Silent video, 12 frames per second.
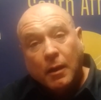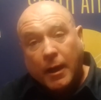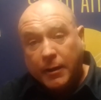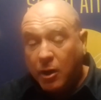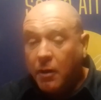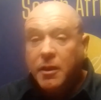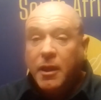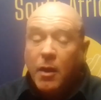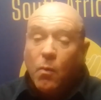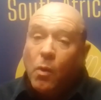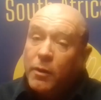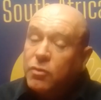I don't
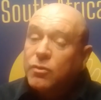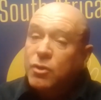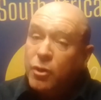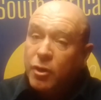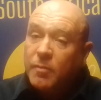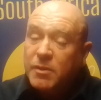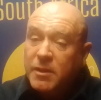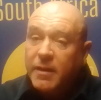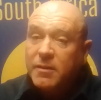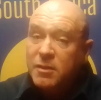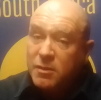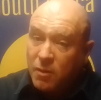care what your
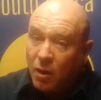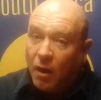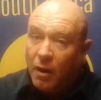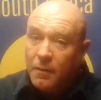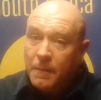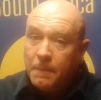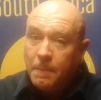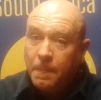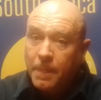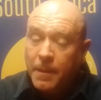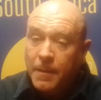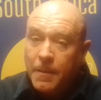circumstances are.
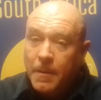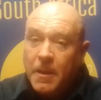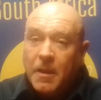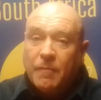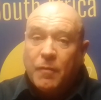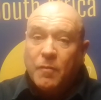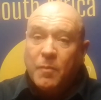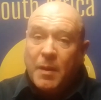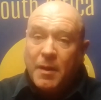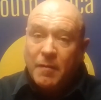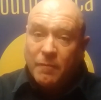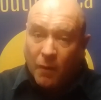If you've
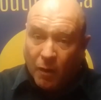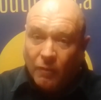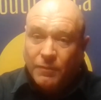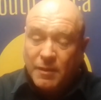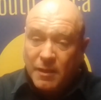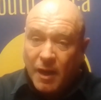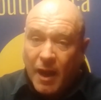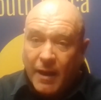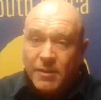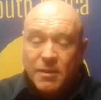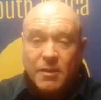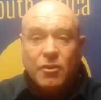been involved in an
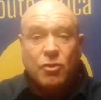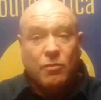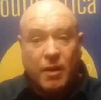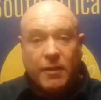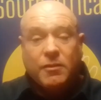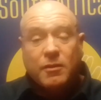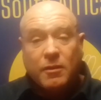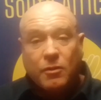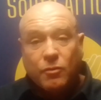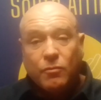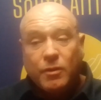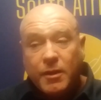accident, you need
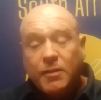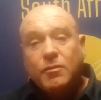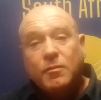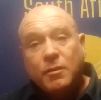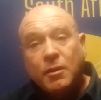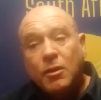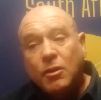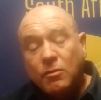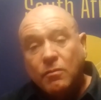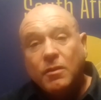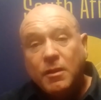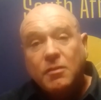
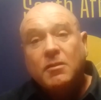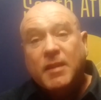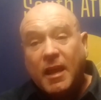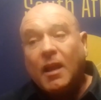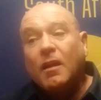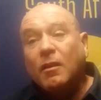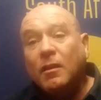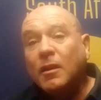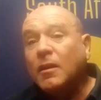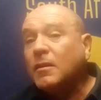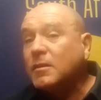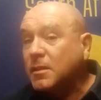to tell
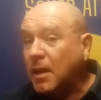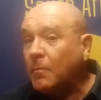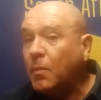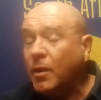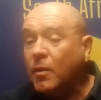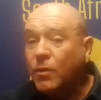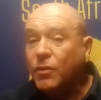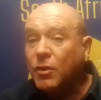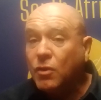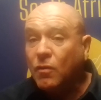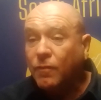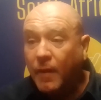somebody
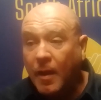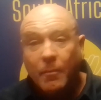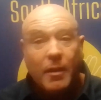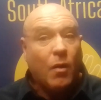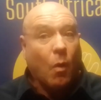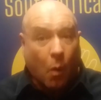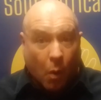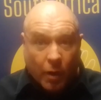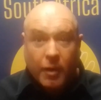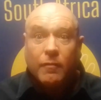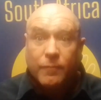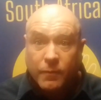within your family,
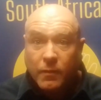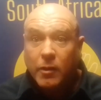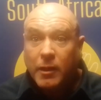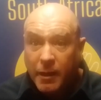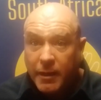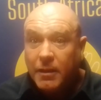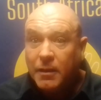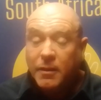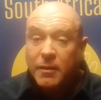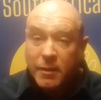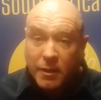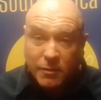or give legal
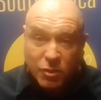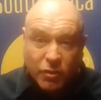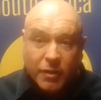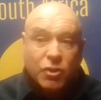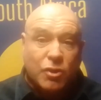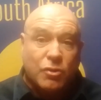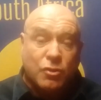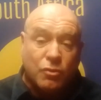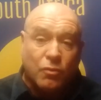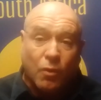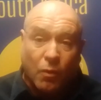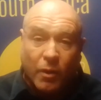instruction to
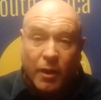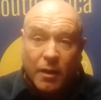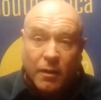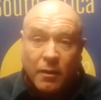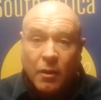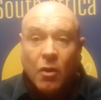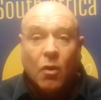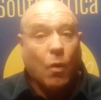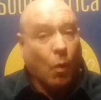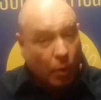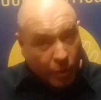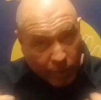your lawyer,
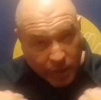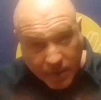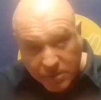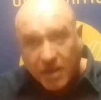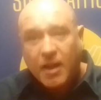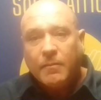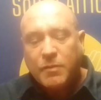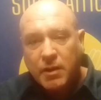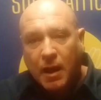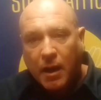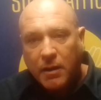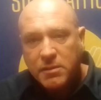or you need to come
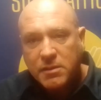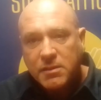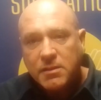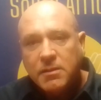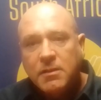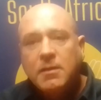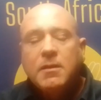to us